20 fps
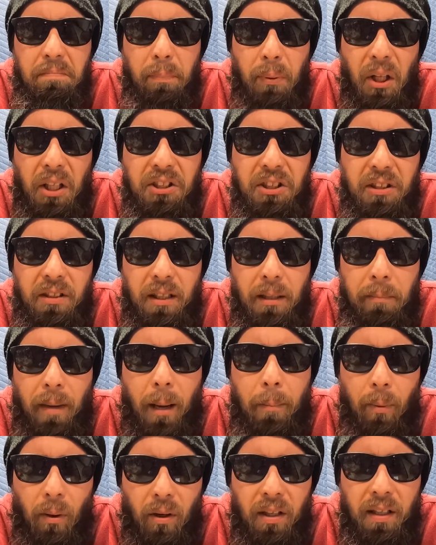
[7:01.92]
plus in
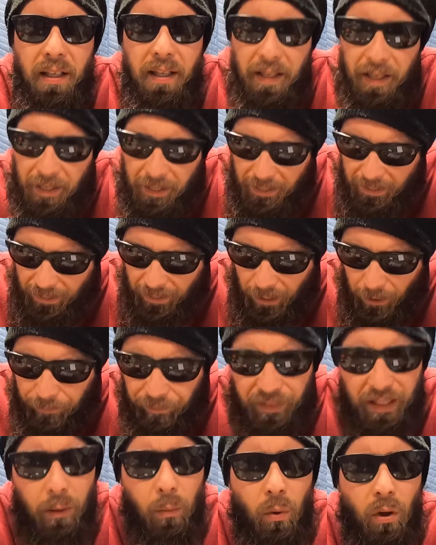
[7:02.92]
my book.
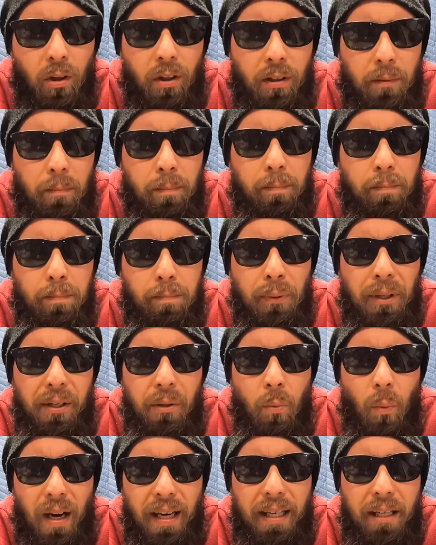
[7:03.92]
They were a
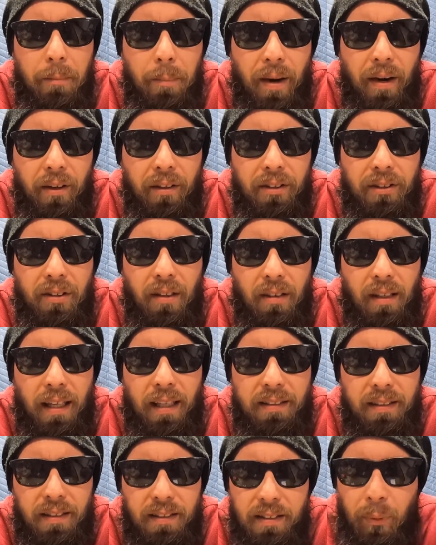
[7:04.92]
pretty weighty pair of
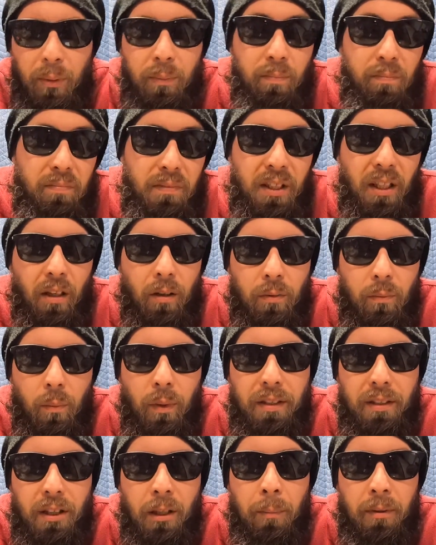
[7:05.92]
sunglasses, but
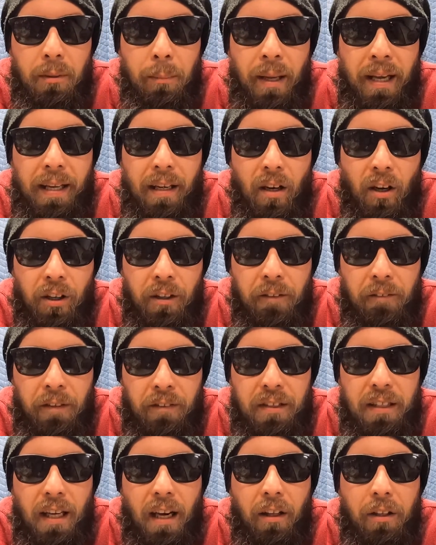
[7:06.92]
when someone's paying
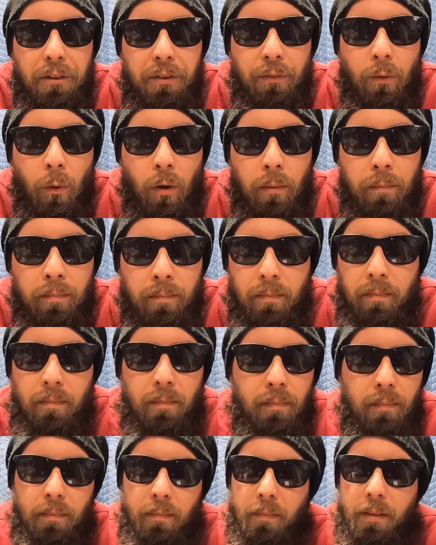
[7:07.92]
$150 for them,
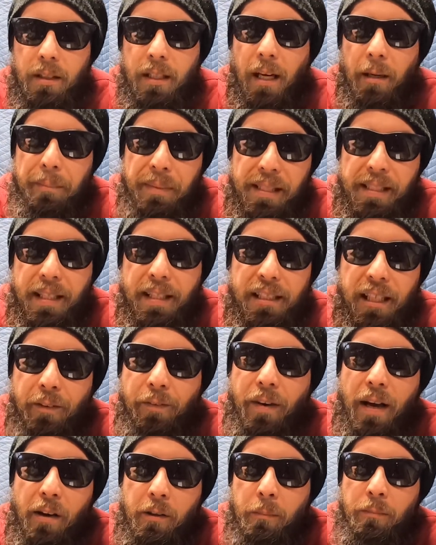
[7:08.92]
not me, because I
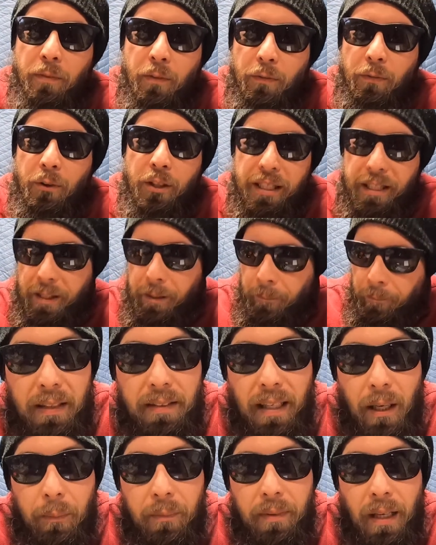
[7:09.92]
found them for free.
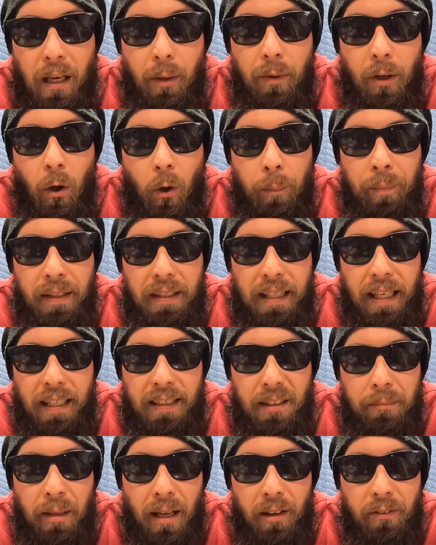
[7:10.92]
I would hope that they
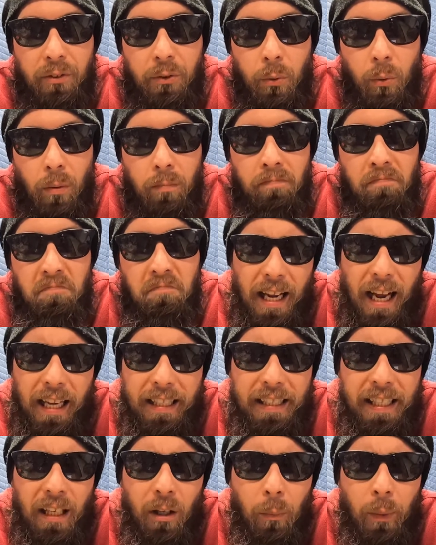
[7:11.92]
had some heft to them. Yeah, I
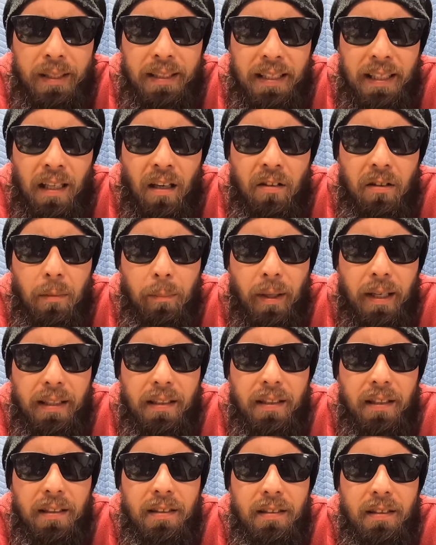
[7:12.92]
can't wait to get out on the
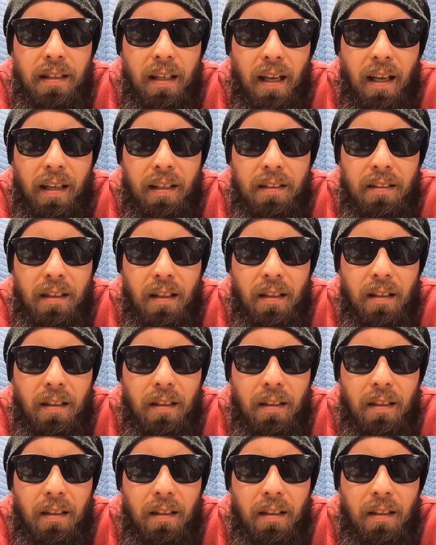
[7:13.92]
bike and